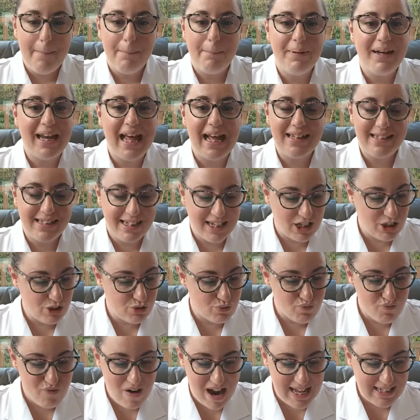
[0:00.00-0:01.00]
Blessings
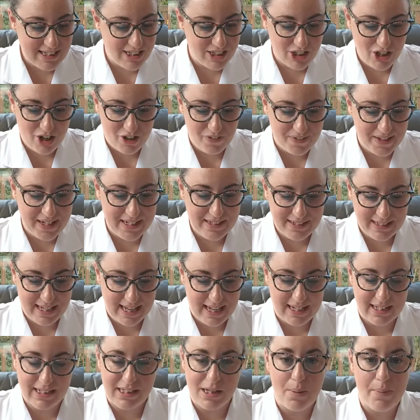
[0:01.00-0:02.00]
rest on this
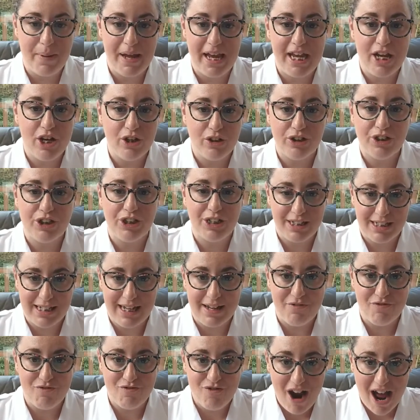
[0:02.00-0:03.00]
kingdom he ushers
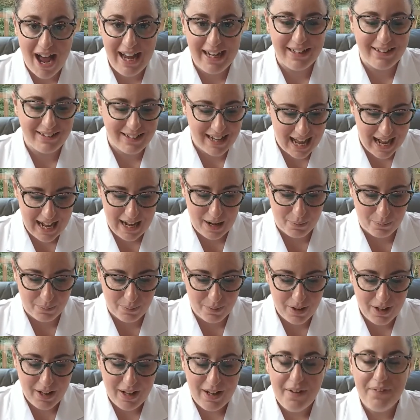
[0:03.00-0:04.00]
in right now,
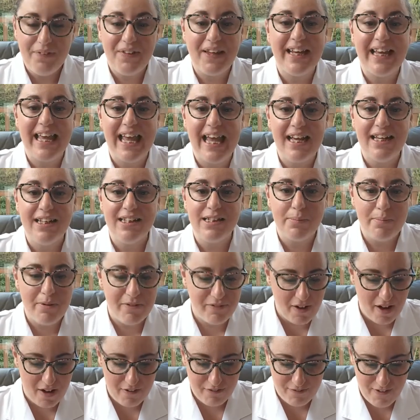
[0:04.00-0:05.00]
the kingdom of
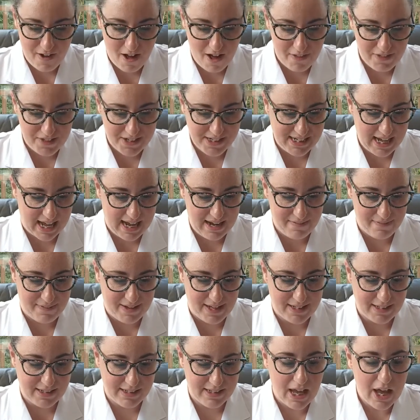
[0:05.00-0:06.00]
our father
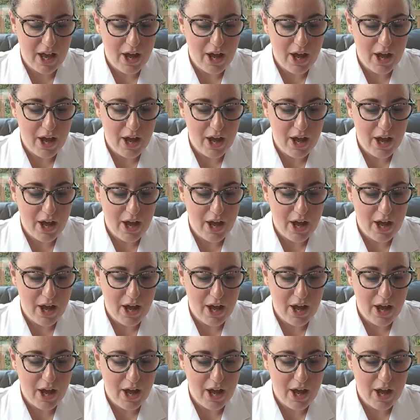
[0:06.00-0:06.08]
David.